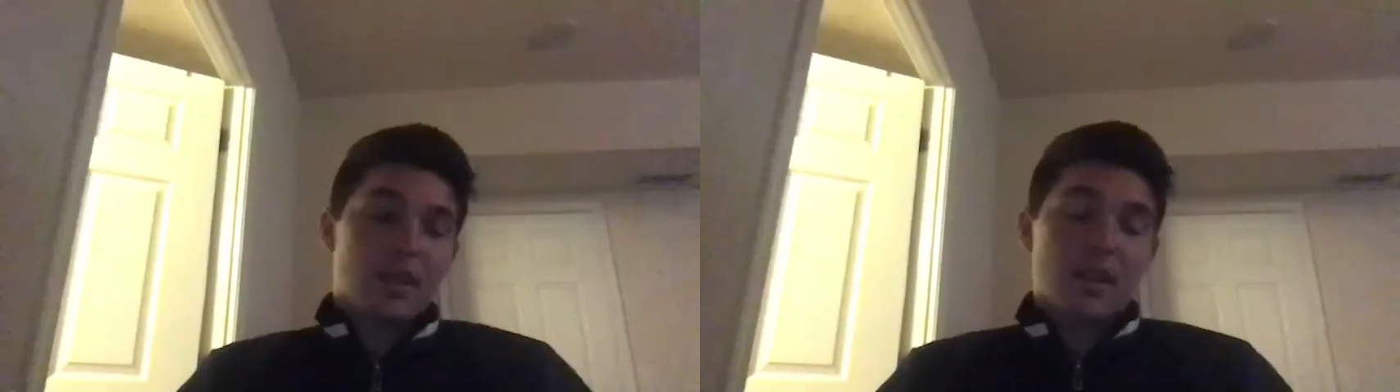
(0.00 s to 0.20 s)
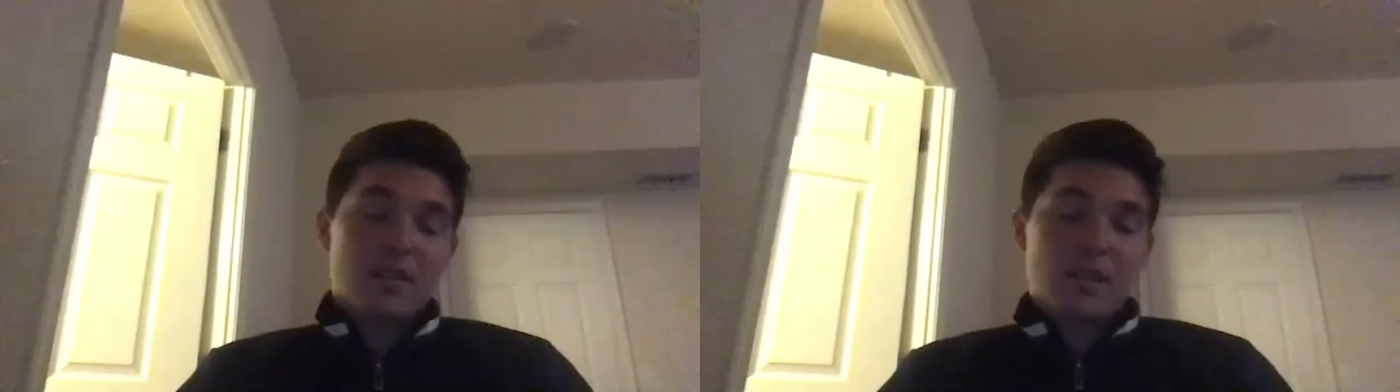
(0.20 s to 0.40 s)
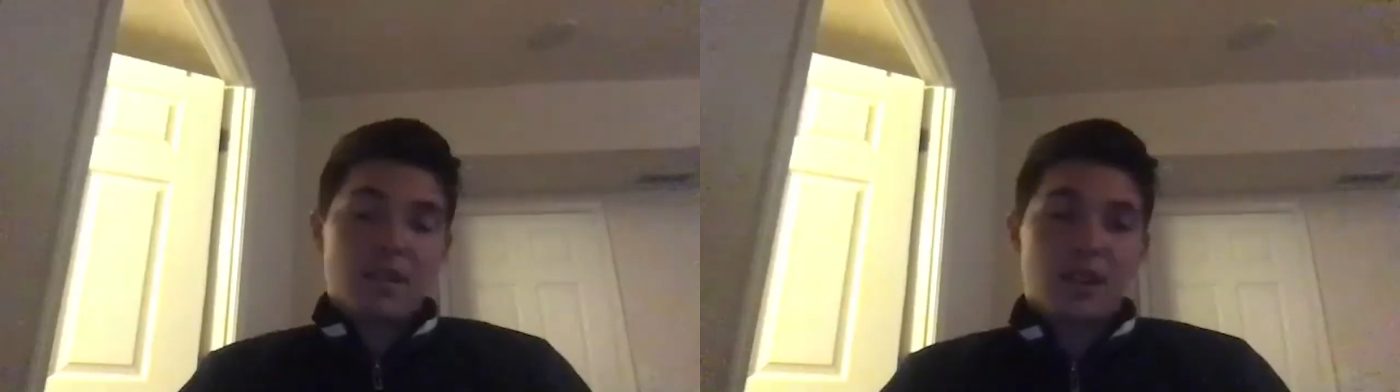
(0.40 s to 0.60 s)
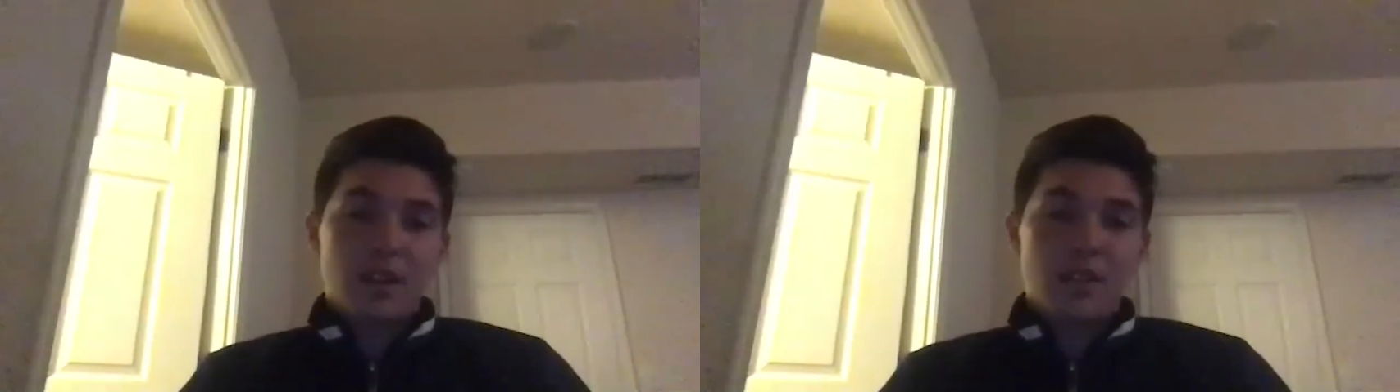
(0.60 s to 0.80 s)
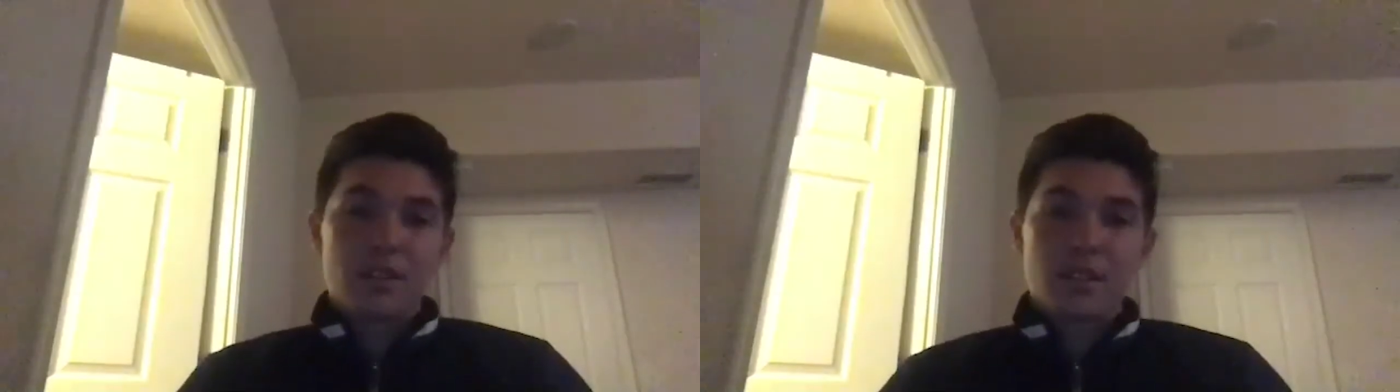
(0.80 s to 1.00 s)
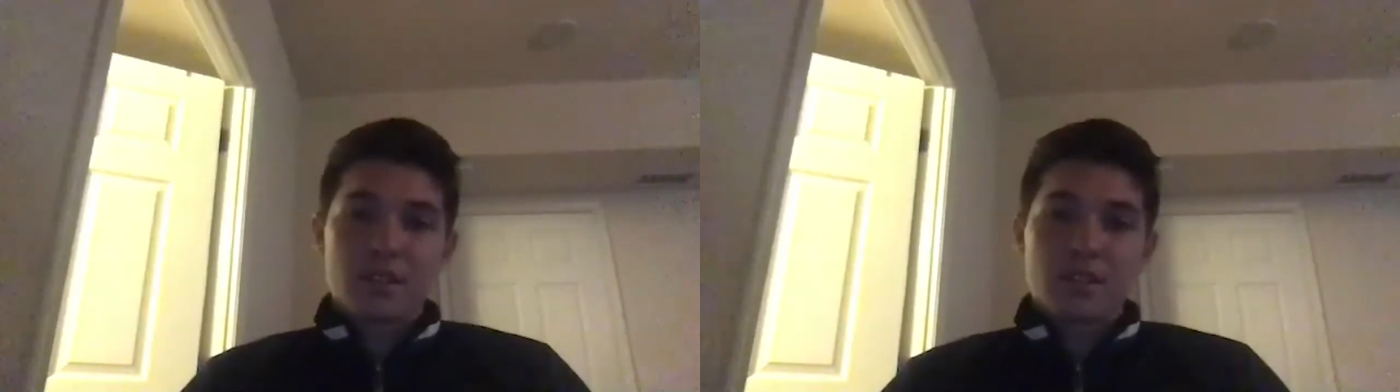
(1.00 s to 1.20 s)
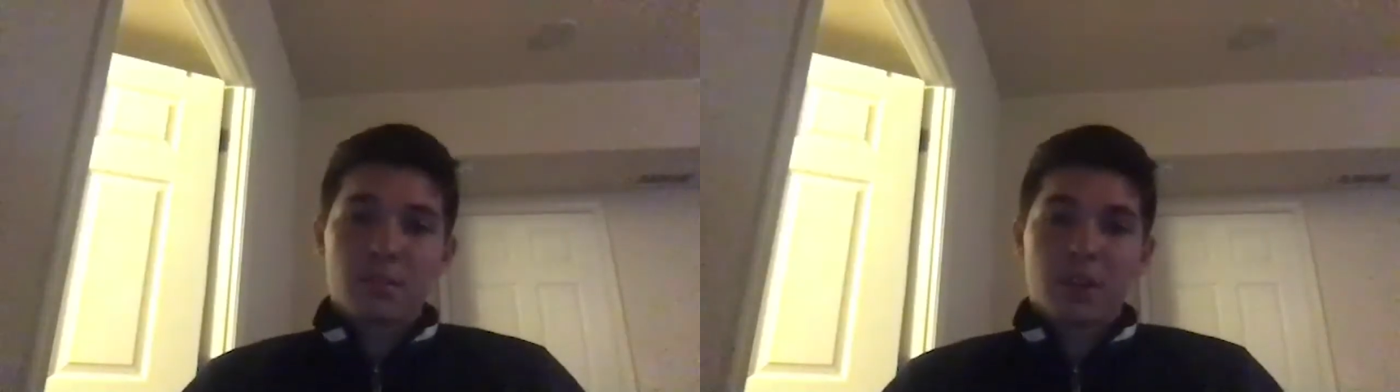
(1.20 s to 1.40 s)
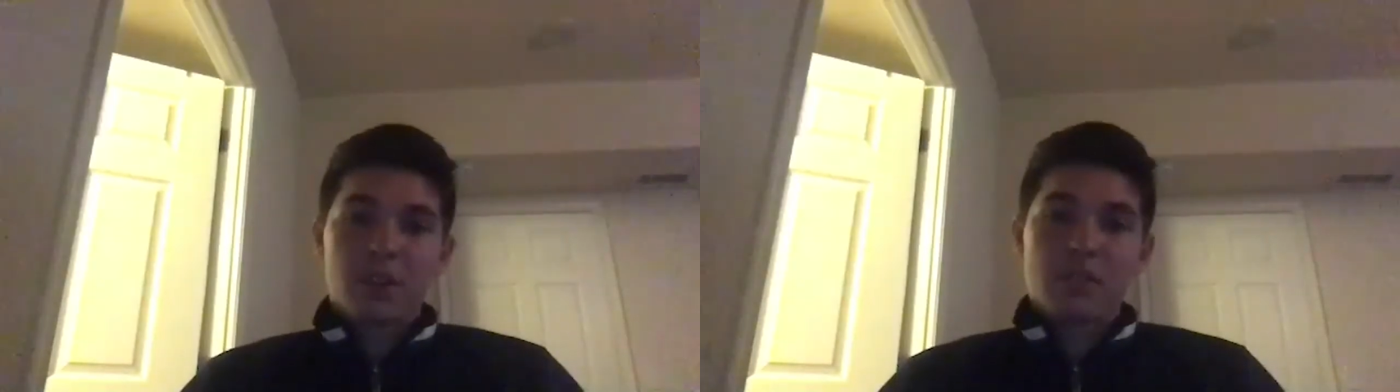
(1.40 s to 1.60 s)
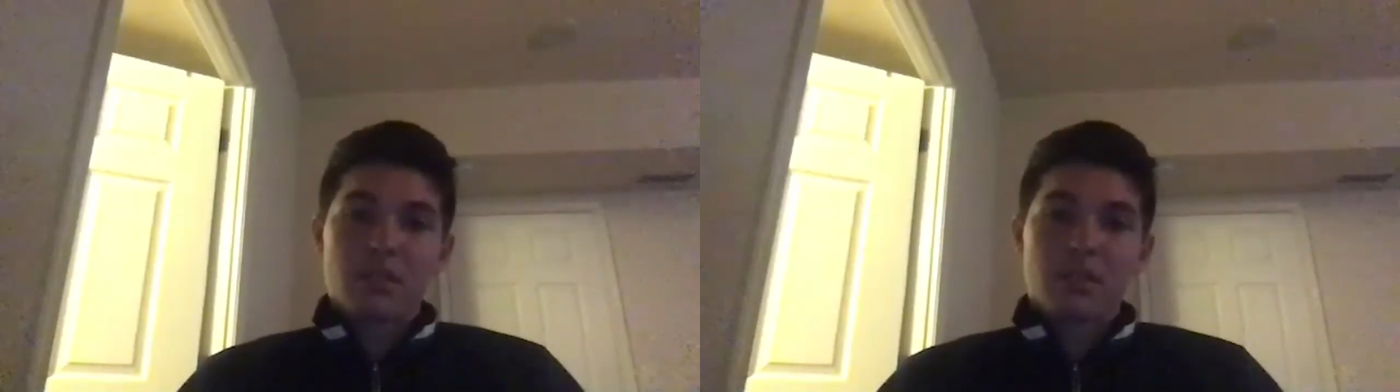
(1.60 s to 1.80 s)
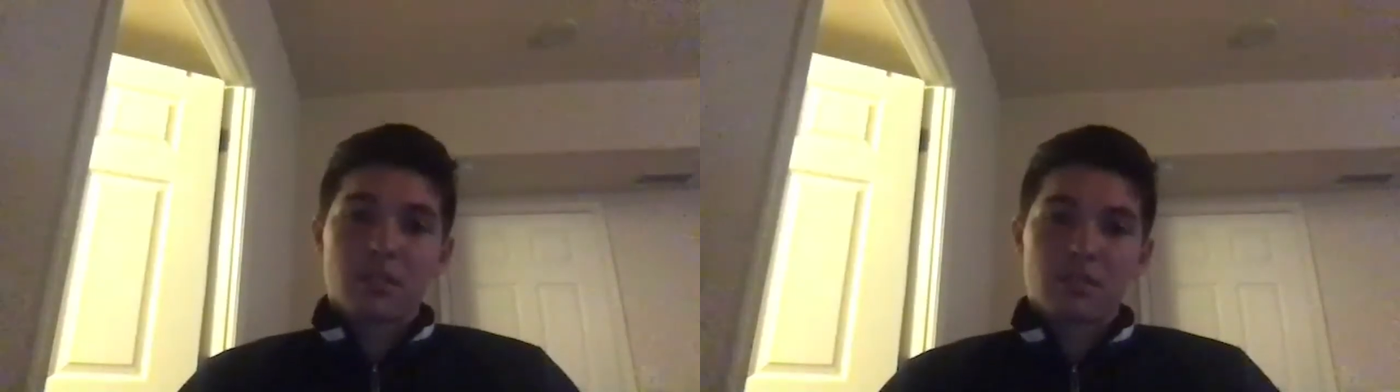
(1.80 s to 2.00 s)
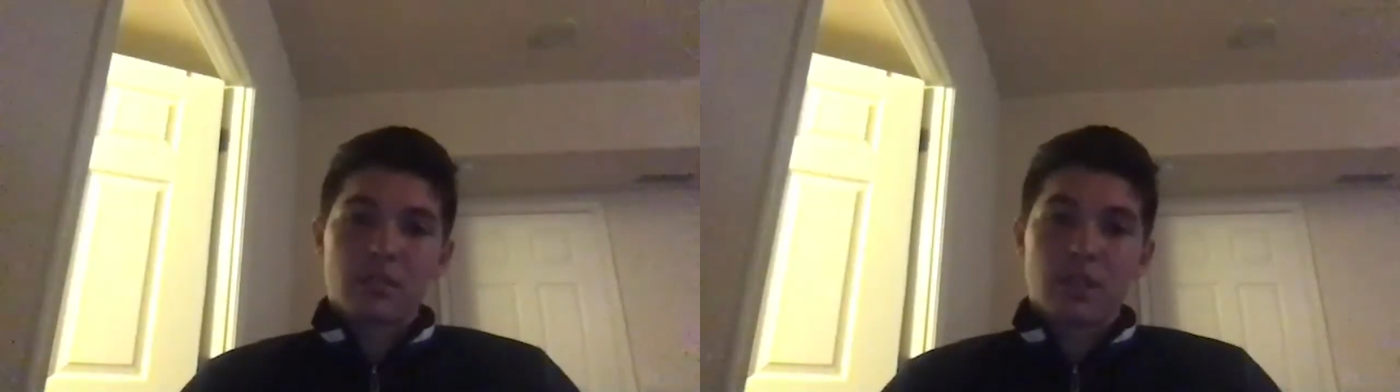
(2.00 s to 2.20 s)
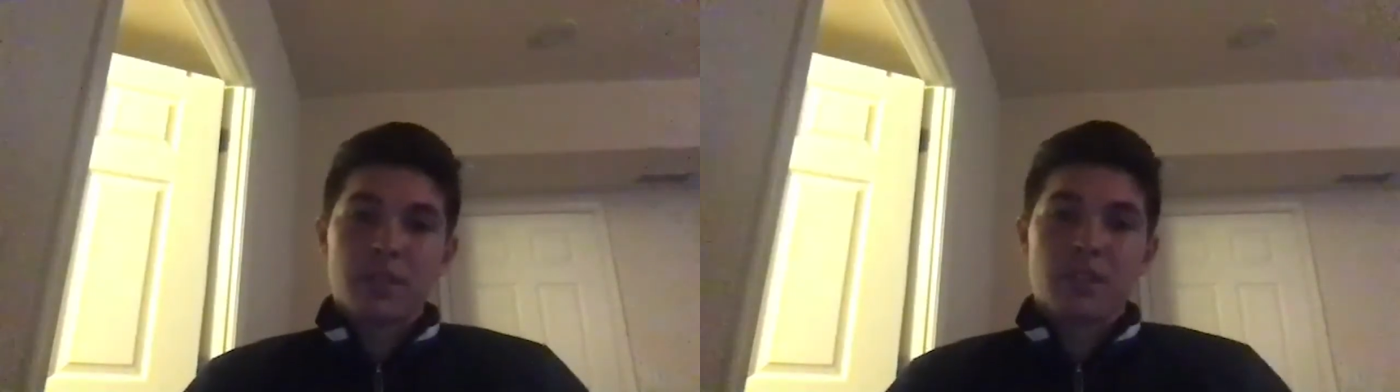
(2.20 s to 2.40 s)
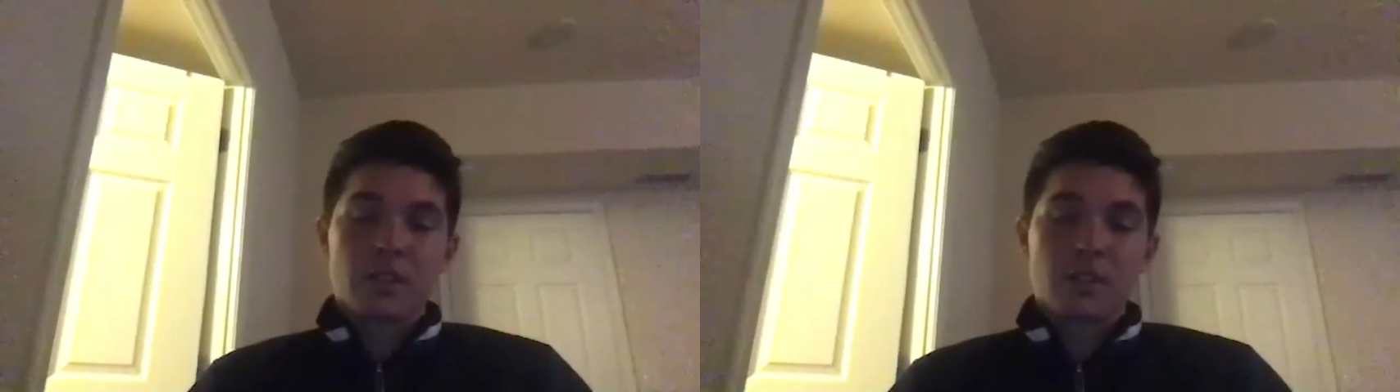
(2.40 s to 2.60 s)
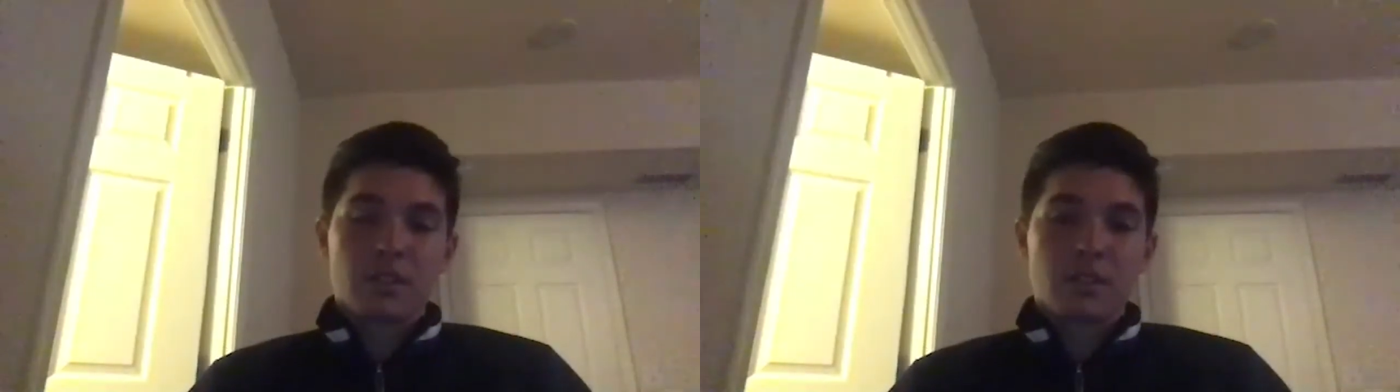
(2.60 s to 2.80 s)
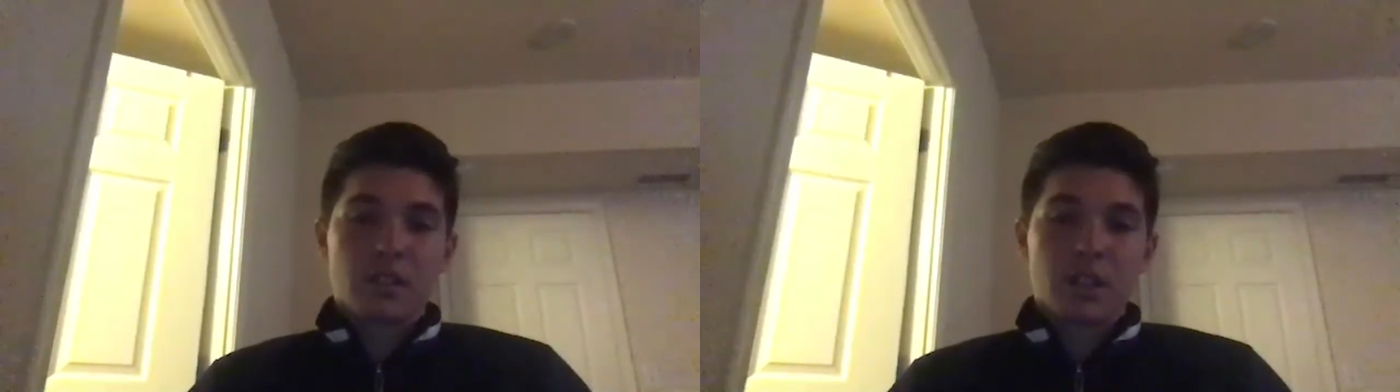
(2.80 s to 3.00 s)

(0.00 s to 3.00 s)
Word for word: I'd say kind of just embrace every season.